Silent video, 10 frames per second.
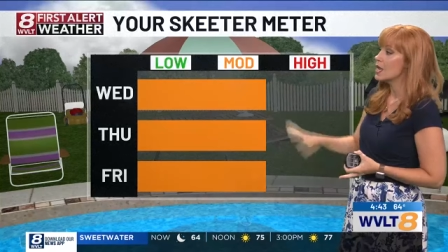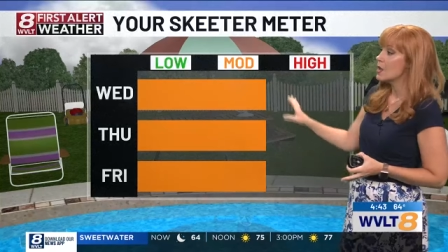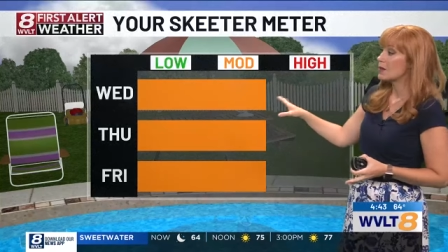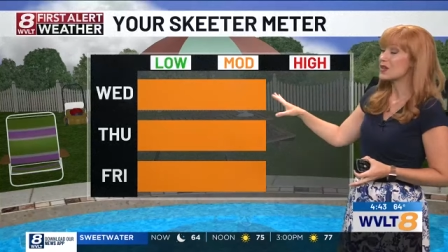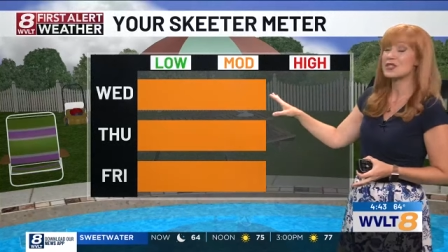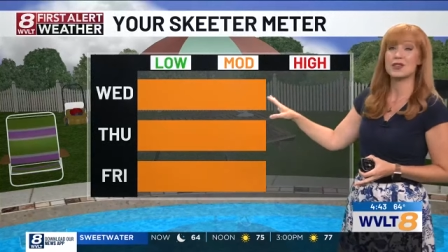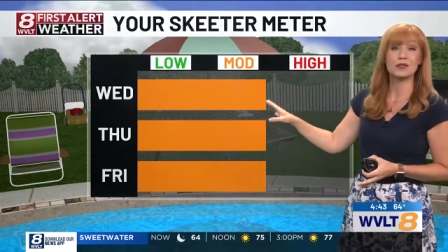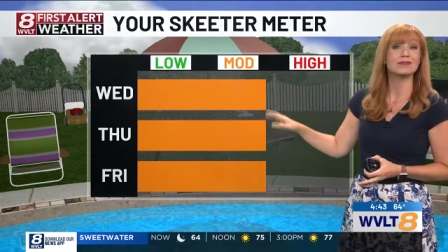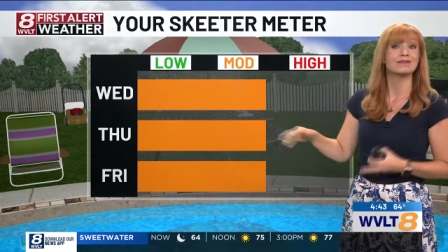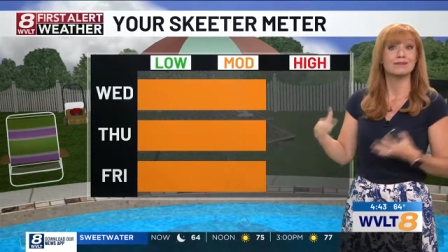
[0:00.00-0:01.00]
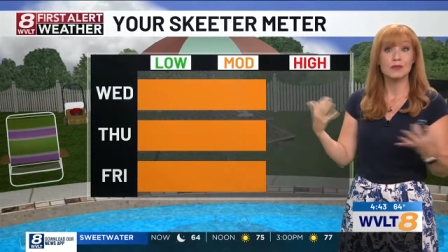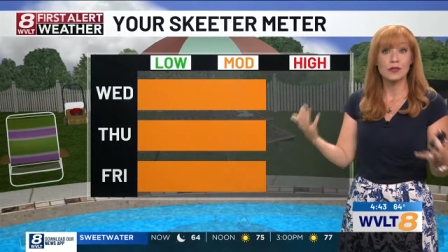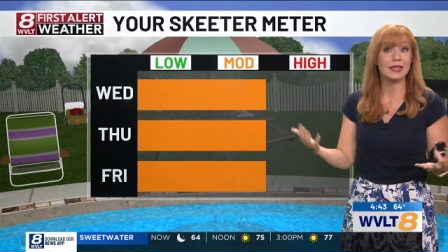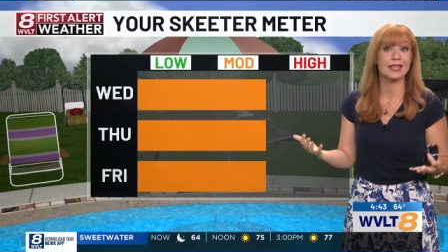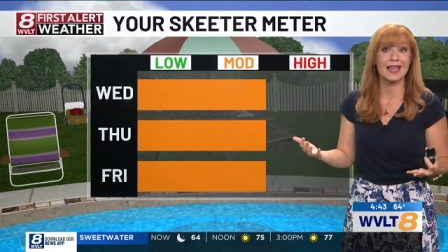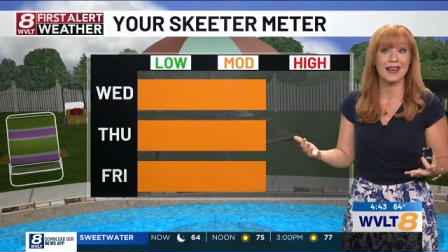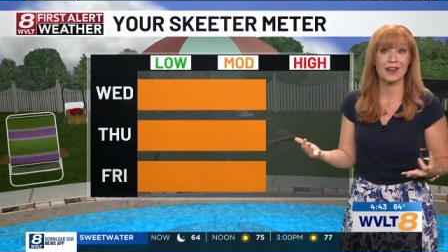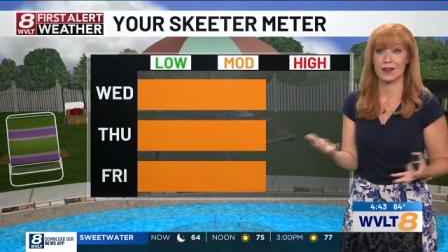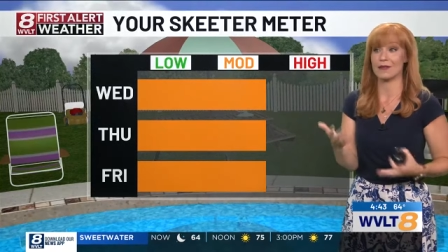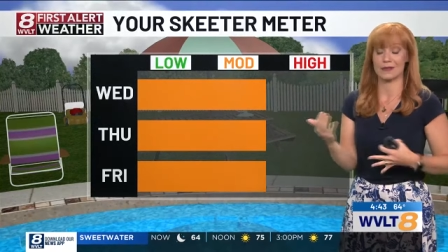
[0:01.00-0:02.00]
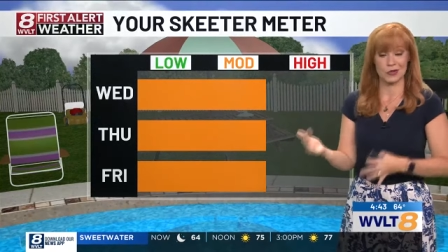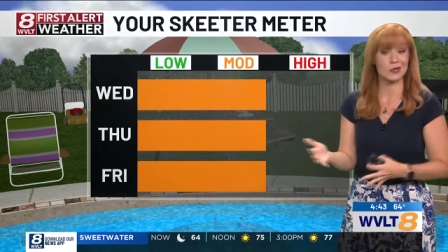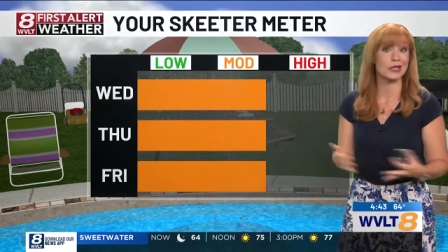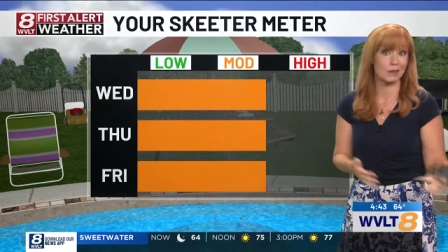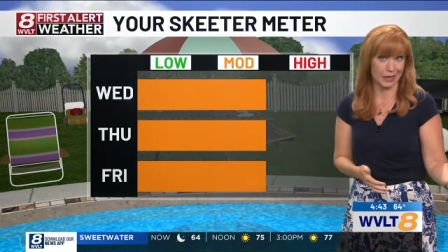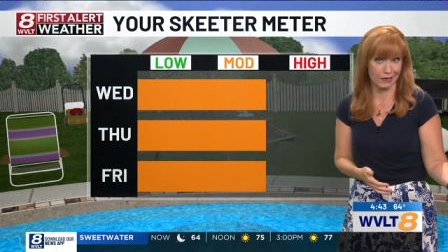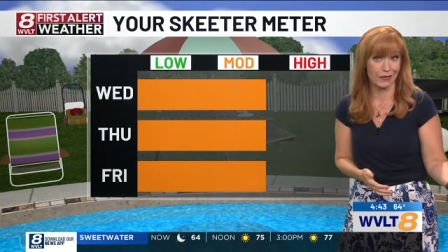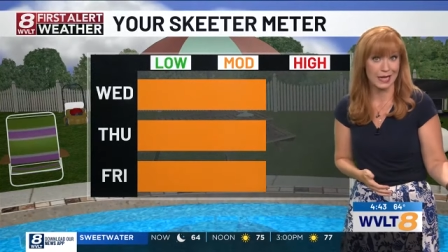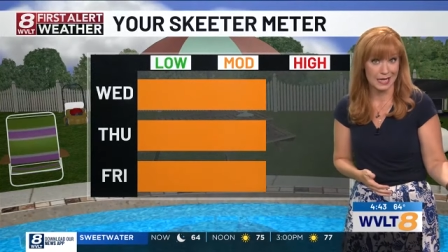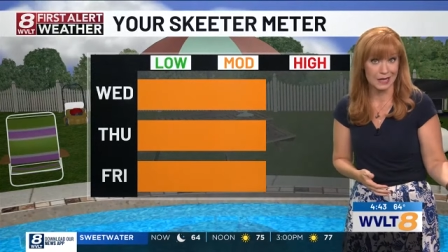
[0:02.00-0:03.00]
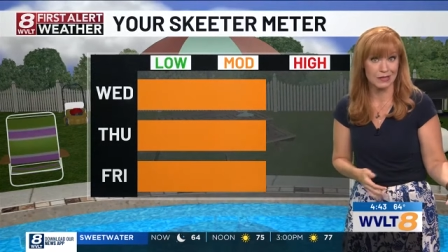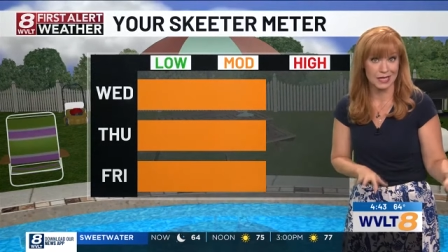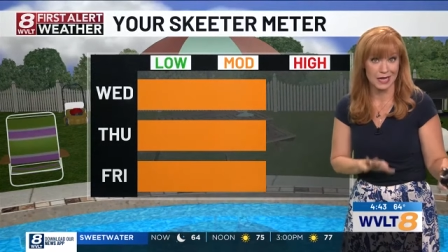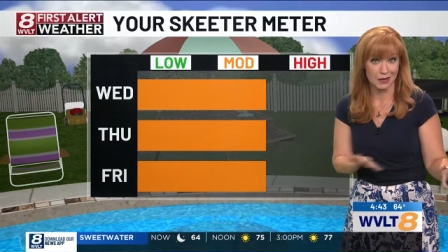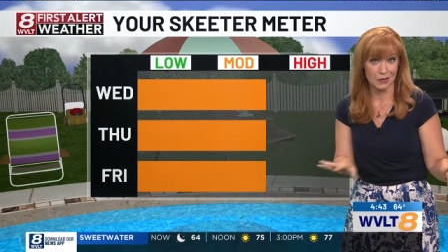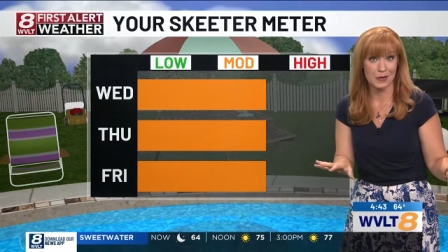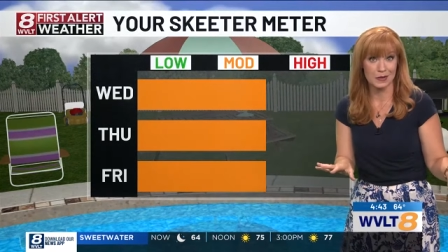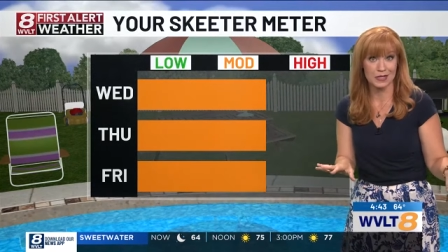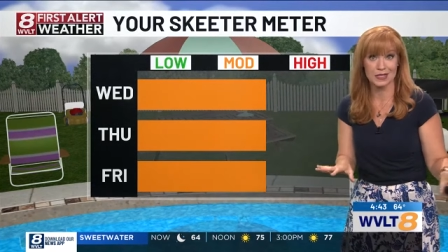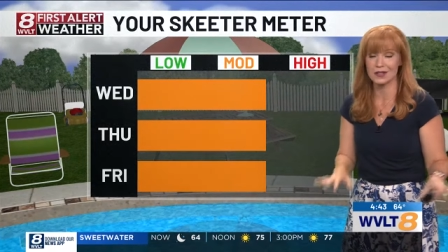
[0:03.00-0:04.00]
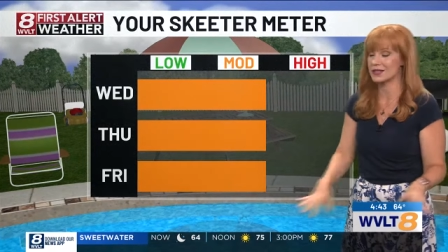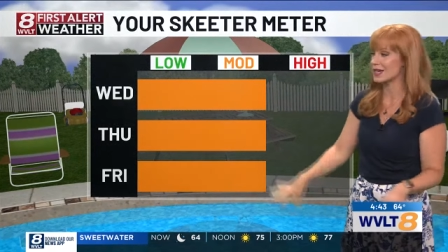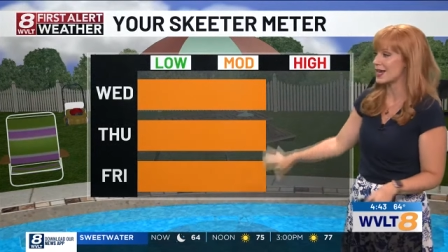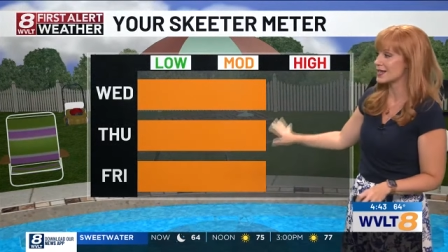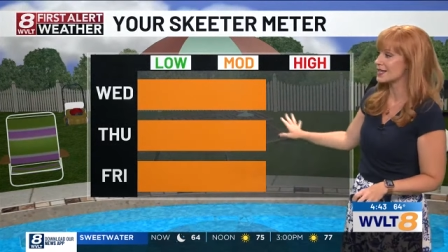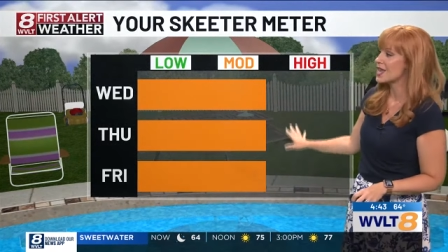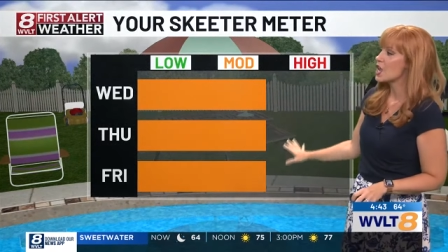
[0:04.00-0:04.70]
But also moving the air, even if you sit by a fan outside on the still days,